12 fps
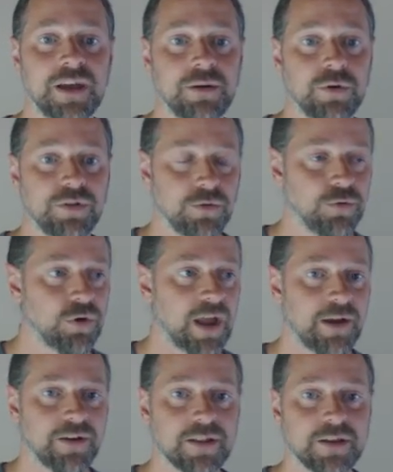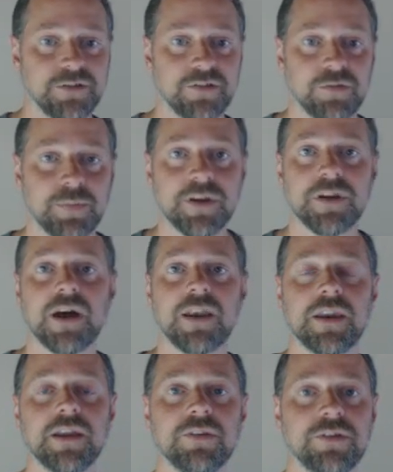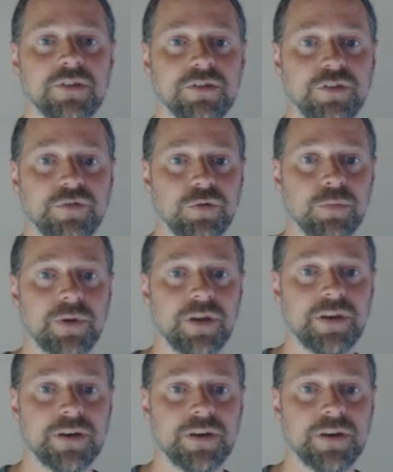with all calculations being done in 64-bit.